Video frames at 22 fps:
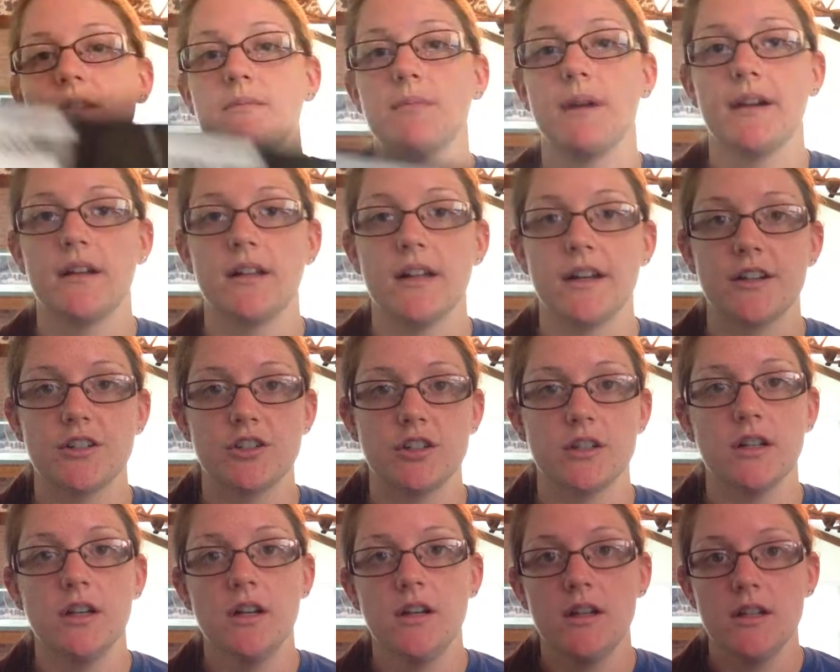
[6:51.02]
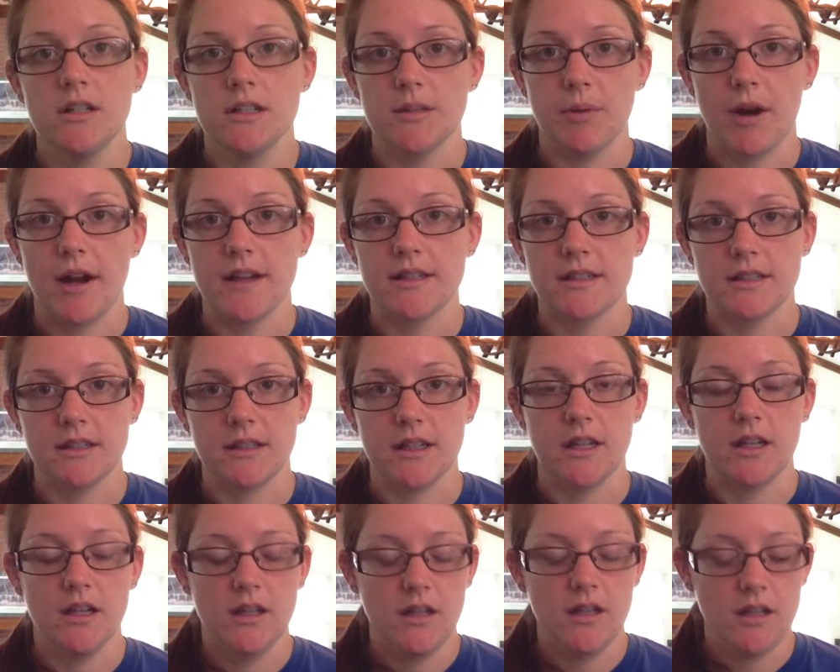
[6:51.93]
in my collection, surprisingly,
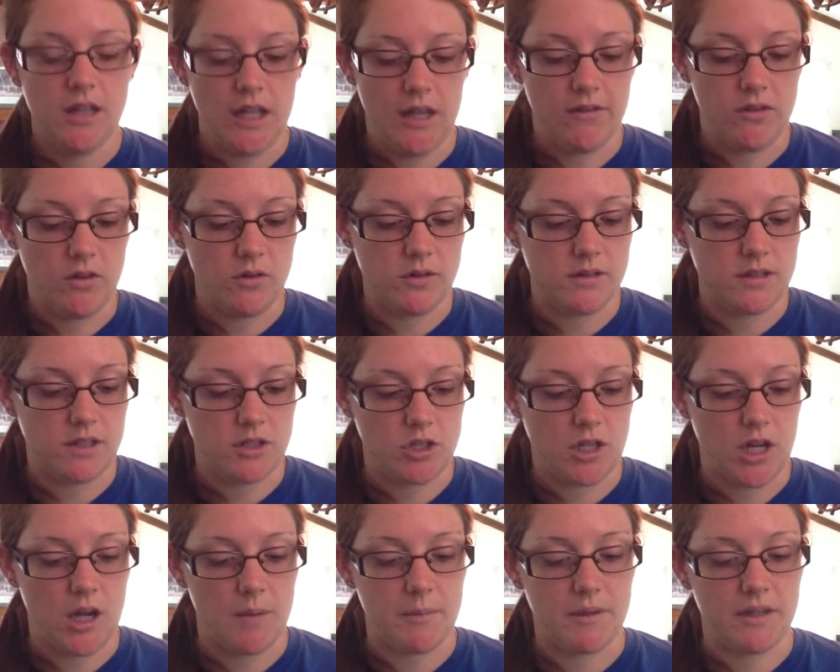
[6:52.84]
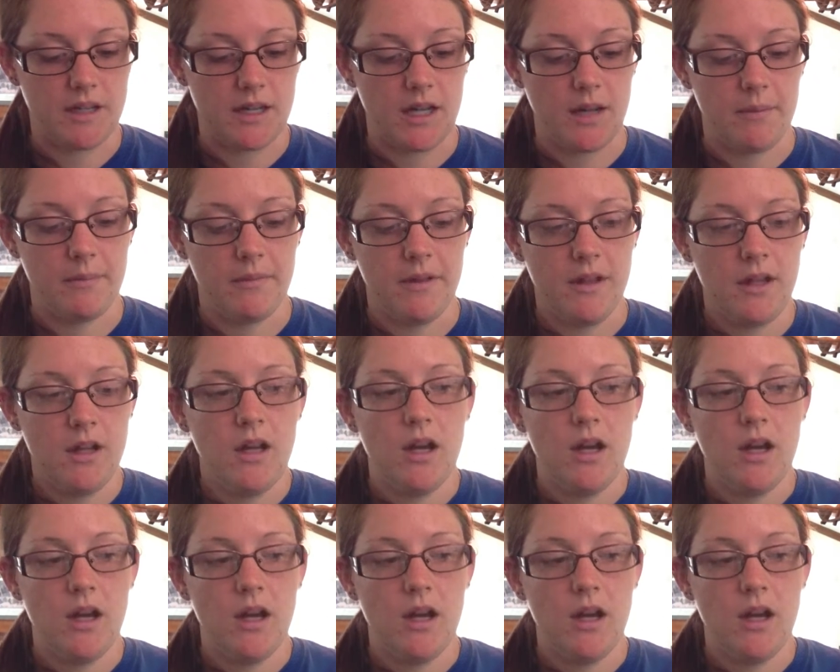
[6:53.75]
even though it's such a common game.